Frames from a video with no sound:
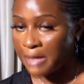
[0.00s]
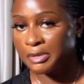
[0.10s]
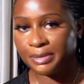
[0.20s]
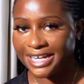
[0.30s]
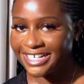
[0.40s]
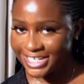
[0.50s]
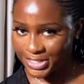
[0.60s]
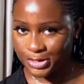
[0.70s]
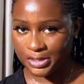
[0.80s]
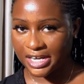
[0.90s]
a blend as
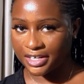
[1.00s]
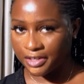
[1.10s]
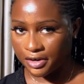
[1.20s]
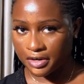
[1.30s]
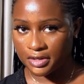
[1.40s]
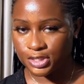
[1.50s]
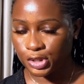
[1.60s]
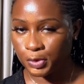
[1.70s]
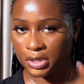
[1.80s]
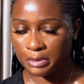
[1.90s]
you go kind of girl, so
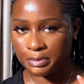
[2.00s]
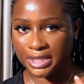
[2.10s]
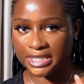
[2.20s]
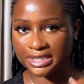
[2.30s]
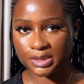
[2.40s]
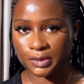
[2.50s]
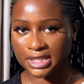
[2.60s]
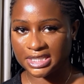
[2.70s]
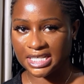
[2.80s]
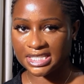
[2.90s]
you want to blend this when
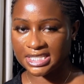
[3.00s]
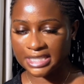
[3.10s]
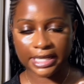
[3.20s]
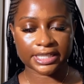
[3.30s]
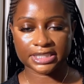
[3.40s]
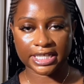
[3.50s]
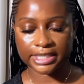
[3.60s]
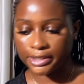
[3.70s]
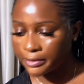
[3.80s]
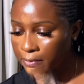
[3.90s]
this gets slightly
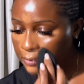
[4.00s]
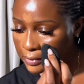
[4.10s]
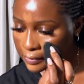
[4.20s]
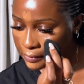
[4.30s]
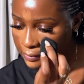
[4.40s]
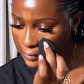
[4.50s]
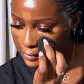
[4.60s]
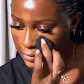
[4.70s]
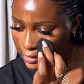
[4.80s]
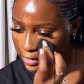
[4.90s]
tacky.
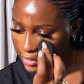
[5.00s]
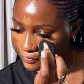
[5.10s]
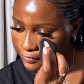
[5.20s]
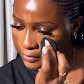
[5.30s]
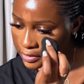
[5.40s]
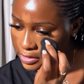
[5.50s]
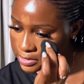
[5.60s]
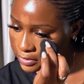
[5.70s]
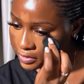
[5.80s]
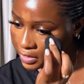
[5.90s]
And
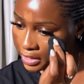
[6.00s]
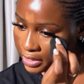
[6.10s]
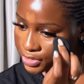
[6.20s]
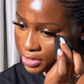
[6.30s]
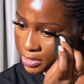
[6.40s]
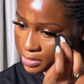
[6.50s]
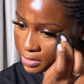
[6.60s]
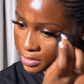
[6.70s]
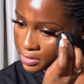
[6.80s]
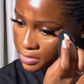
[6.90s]
focus on the edges,
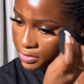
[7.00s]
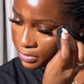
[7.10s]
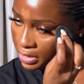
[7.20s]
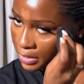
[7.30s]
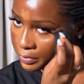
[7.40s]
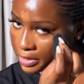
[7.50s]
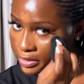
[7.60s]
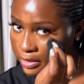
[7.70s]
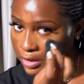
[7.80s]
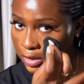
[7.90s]
so that way
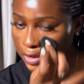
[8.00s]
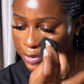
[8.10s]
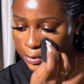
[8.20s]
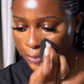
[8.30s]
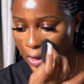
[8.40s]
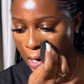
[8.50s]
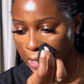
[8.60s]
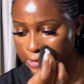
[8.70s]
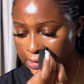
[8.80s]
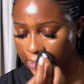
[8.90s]
there are no
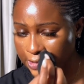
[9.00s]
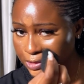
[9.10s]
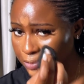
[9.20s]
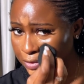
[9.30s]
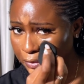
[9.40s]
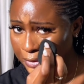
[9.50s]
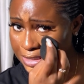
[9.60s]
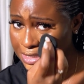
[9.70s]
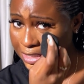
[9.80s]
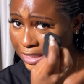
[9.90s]
harsh lines. You don't want your
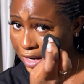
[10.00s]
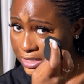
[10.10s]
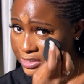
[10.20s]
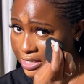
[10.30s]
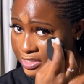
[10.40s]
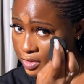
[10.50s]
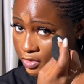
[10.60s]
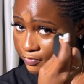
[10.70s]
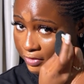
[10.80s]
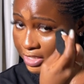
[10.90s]
man seeing harsh lines on
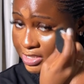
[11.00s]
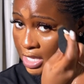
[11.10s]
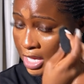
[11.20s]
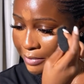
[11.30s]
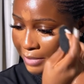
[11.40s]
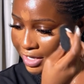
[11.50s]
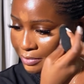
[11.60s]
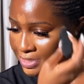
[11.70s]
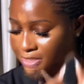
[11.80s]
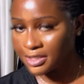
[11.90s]
your face. Makeup
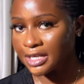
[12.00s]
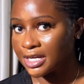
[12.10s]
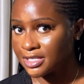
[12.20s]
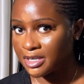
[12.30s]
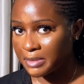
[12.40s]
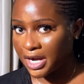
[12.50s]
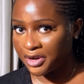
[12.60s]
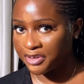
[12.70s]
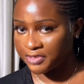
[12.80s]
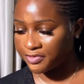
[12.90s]
needs to look like it's coming
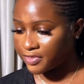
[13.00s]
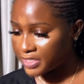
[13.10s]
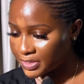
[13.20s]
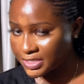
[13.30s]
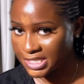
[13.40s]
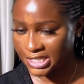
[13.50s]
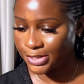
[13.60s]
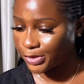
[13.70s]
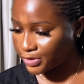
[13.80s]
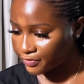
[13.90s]
out of your face, not sitting
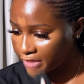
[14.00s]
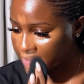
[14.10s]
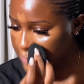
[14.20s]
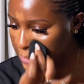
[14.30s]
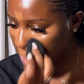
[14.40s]
on your face.